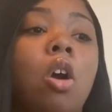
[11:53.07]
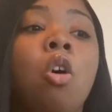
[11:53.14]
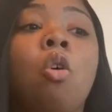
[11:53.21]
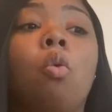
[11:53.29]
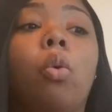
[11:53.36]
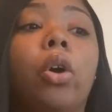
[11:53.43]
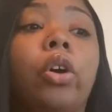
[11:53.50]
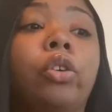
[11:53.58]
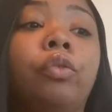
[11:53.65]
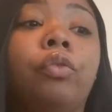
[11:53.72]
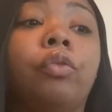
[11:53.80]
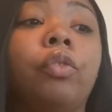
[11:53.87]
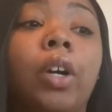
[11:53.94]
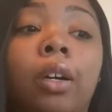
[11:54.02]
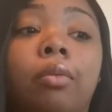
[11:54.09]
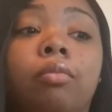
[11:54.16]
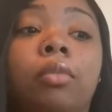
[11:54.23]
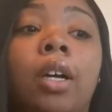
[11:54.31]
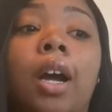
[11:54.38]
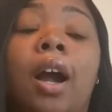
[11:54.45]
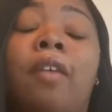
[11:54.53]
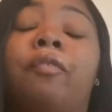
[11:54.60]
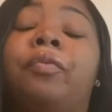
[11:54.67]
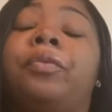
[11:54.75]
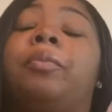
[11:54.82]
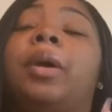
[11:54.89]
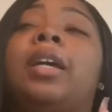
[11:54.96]
Where are you from? I'm
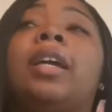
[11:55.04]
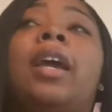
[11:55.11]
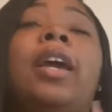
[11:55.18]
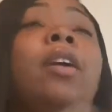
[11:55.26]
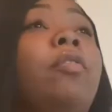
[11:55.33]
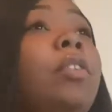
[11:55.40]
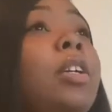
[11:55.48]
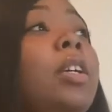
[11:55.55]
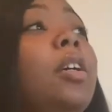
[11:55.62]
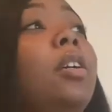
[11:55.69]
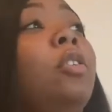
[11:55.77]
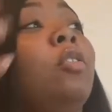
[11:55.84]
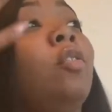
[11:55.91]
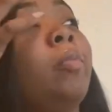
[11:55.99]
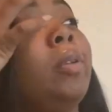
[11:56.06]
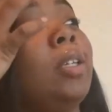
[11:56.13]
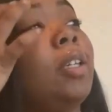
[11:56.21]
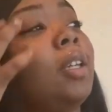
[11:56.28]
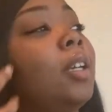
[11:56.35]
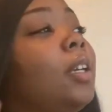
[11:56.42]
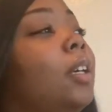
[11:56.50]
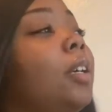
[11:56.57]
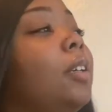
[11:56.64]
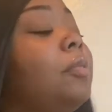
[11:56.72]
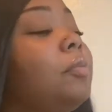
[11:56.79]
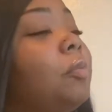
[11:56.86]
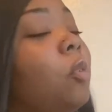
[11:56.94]
from the Bay Area. You from me? Yeah.
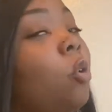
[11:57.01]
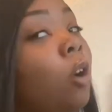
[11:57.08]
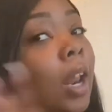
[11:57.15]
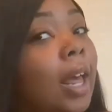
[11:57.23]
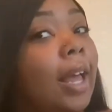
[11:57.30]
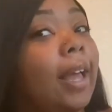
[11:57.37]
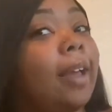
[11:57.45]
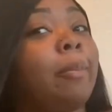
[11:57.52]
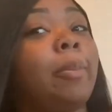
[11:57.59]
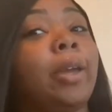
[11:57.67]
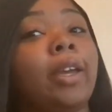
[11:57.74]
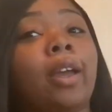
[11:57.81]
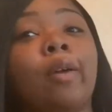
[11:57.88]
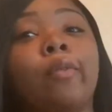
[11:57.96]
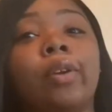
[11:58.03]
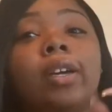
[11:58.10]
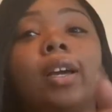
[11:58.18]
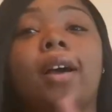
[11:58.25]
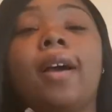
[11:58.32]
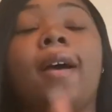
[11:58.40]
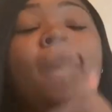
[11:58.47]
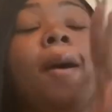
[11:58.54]
Or like Bay Area.